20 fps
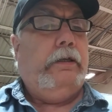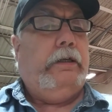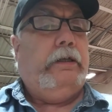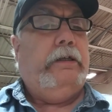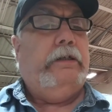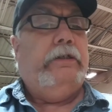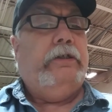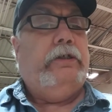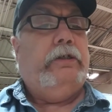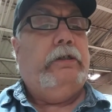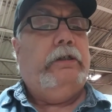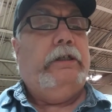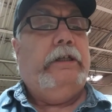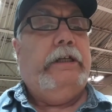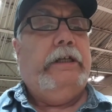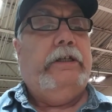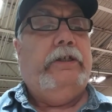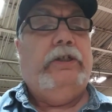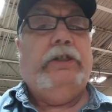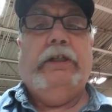ignition and
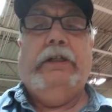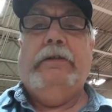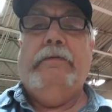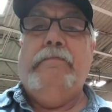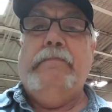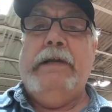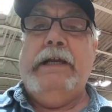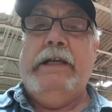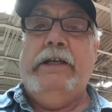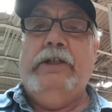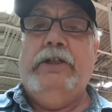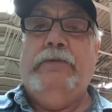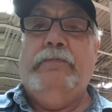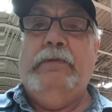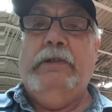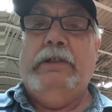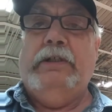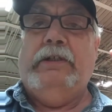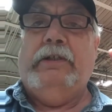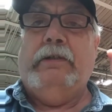engine
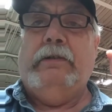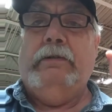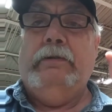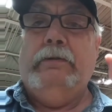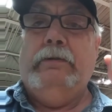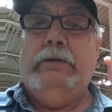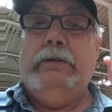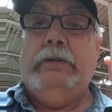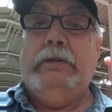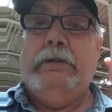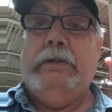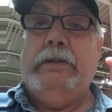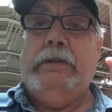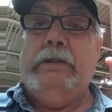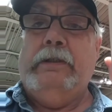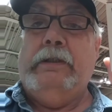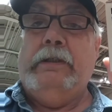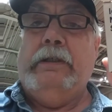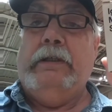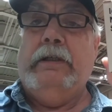management
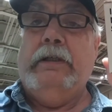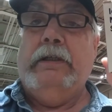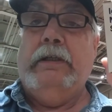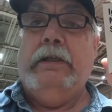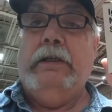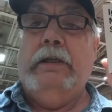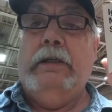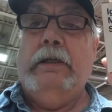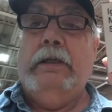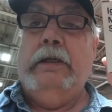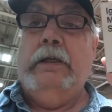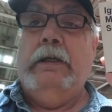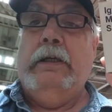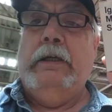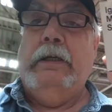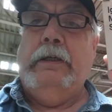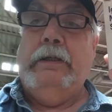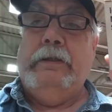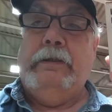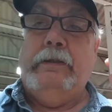solutions.
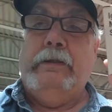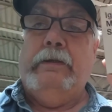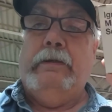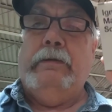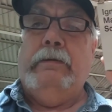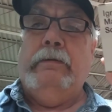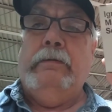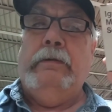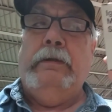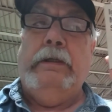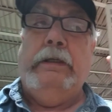So I